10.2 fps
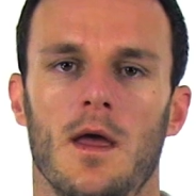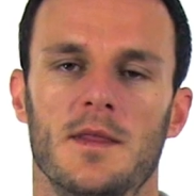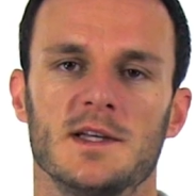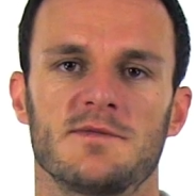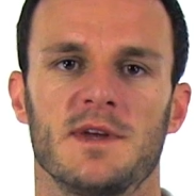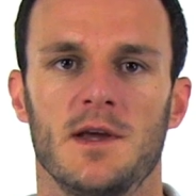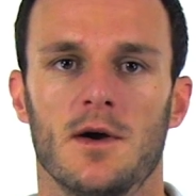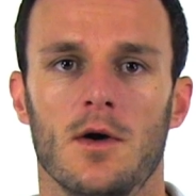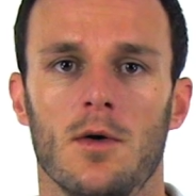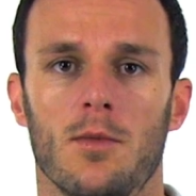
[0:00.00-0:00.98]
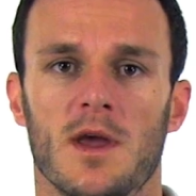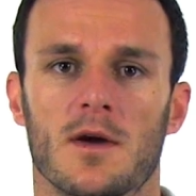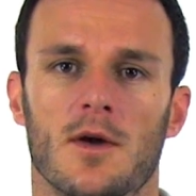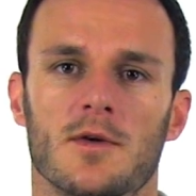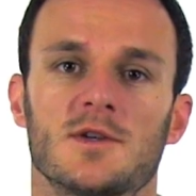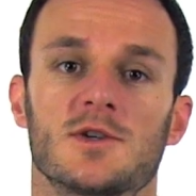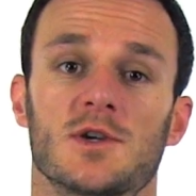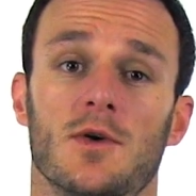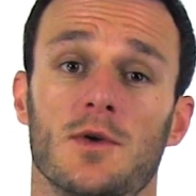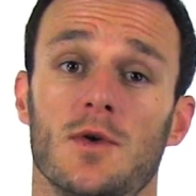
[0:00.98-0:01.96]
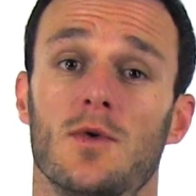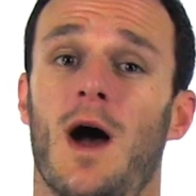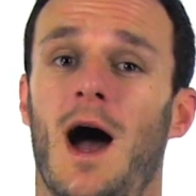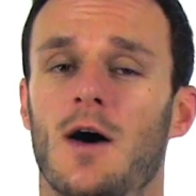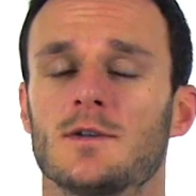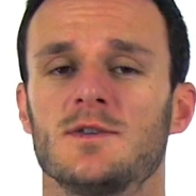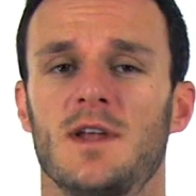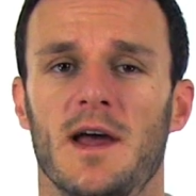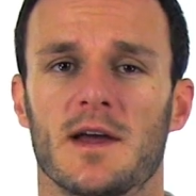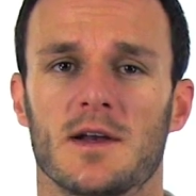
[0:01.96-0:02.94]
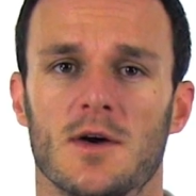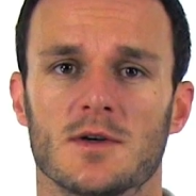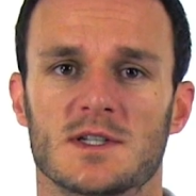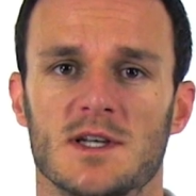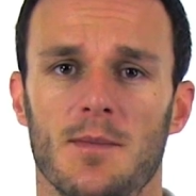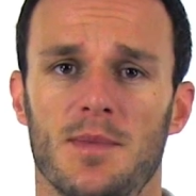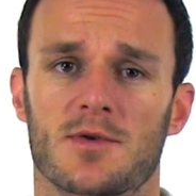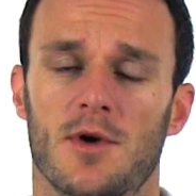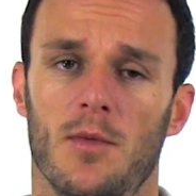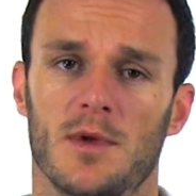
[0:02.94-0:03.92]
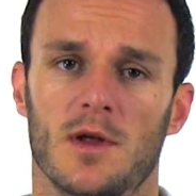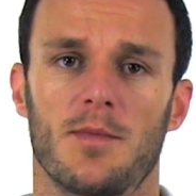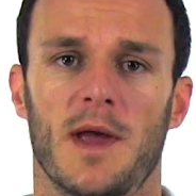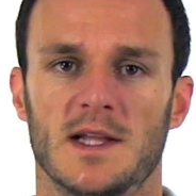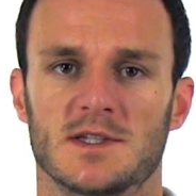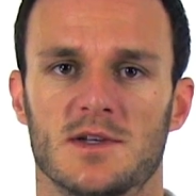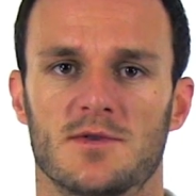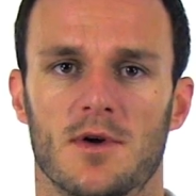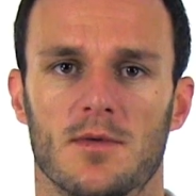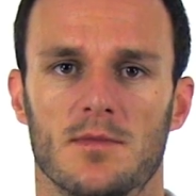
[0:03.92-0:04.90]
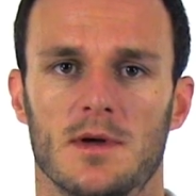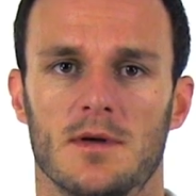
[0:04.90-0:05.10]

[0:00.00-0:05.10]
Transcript: In this video, we are going to show you how to diagnose subacromial pain syndrome.